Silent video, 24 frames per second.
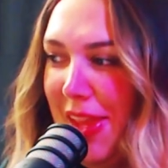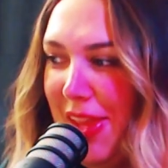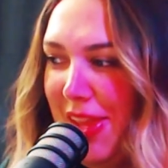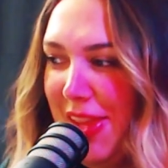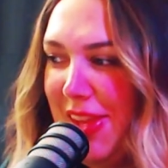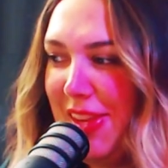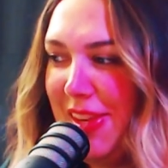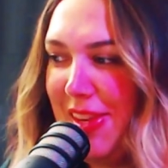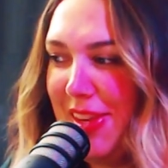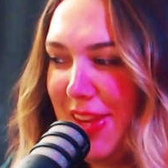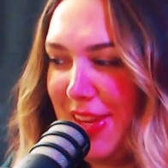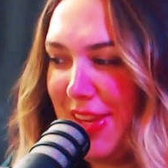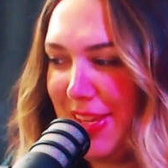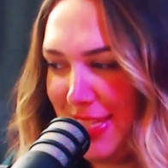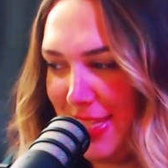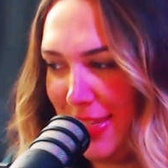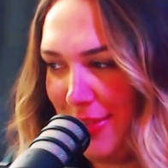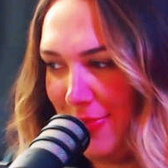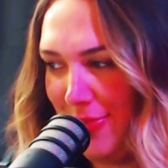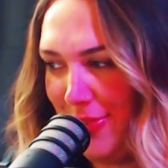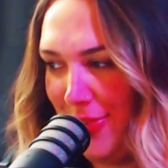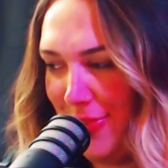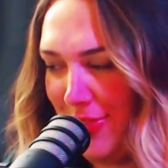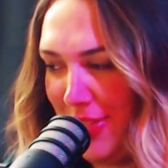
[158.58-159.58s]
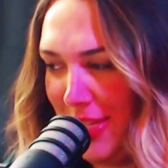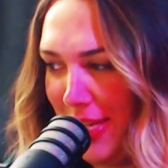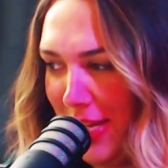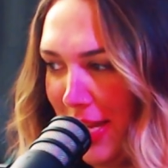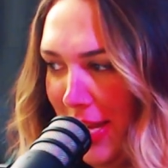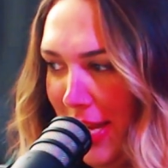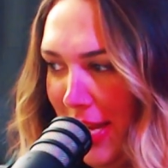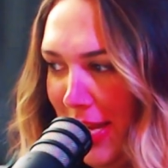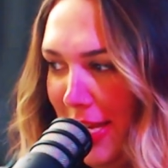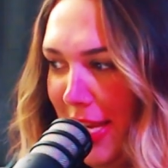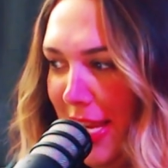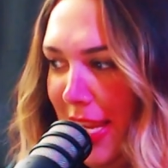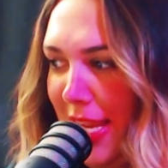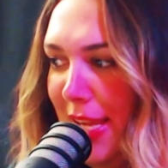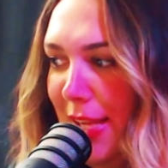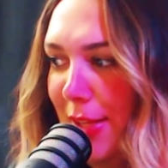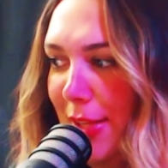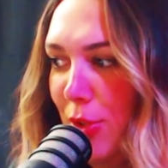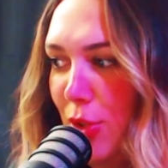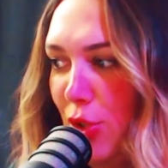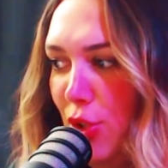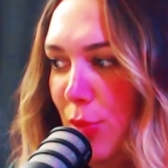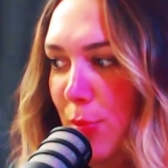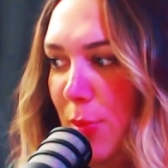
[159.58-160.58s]
In nineteen fifty-nine,
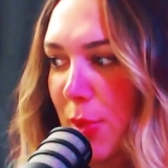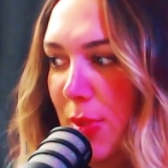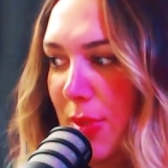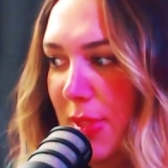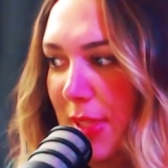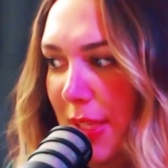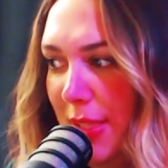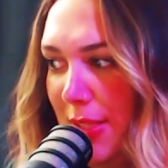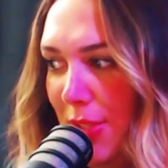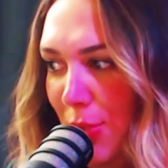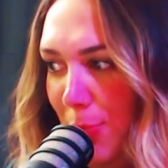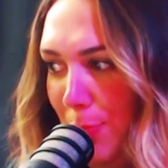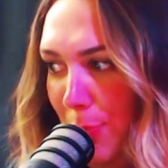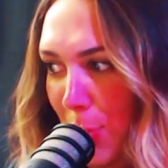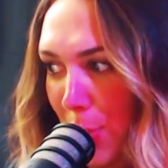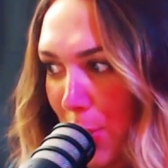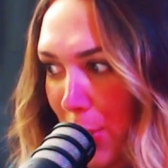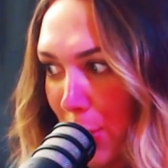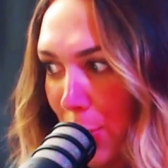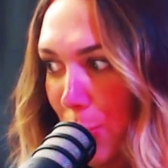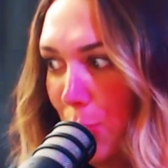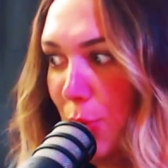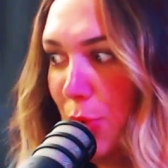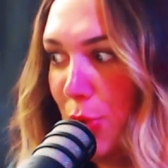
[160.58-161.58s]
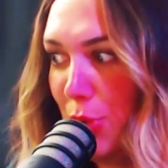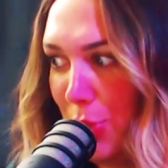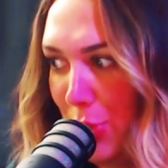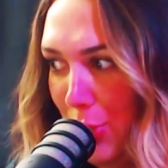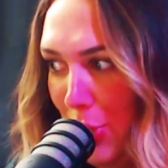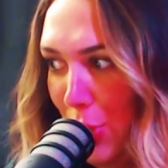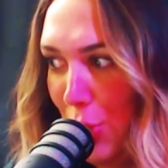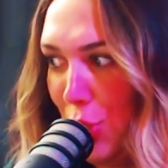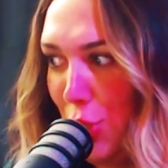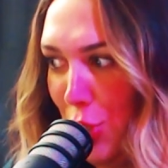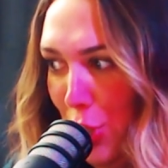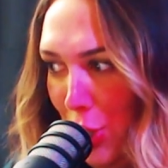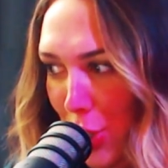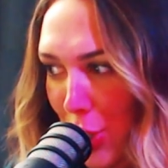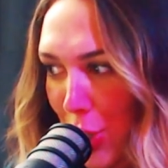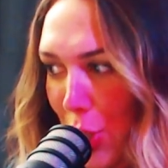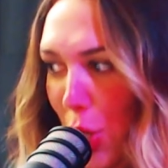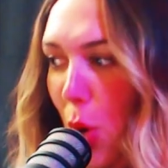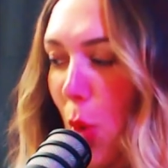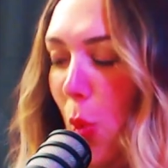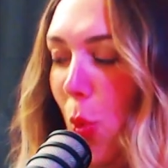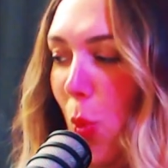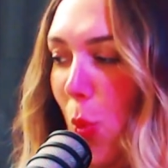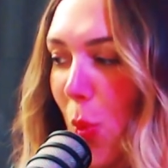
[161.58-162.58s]
English music
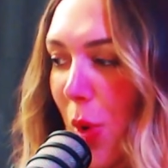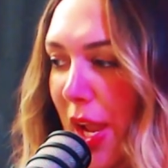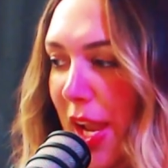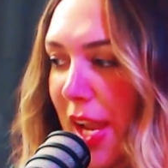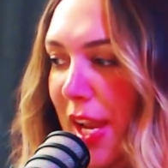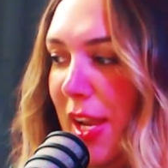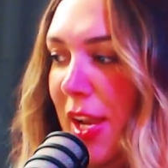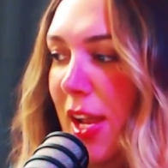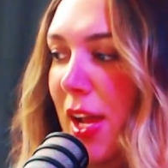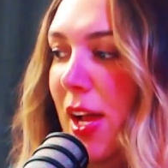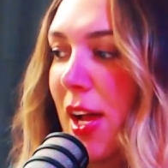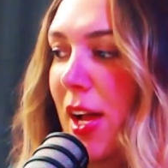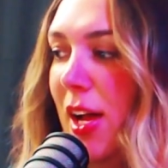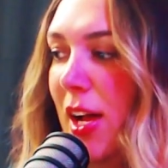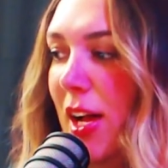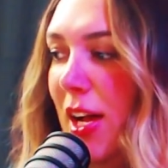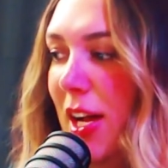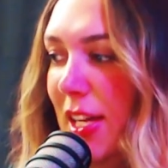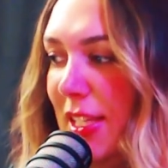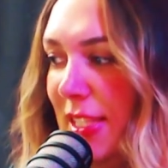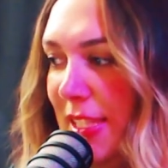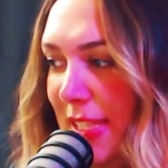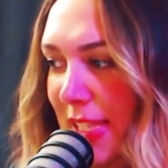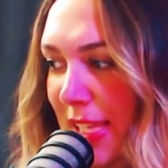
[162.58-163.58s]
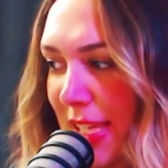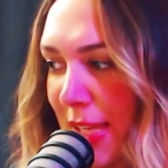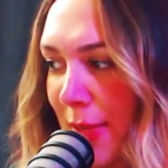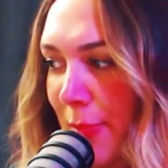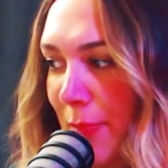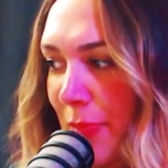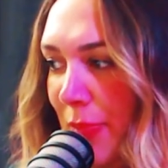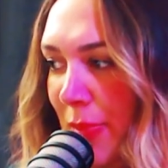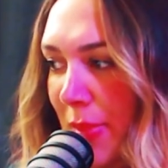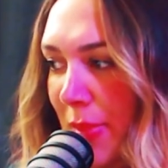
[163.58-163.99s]
musician Wayne Hussey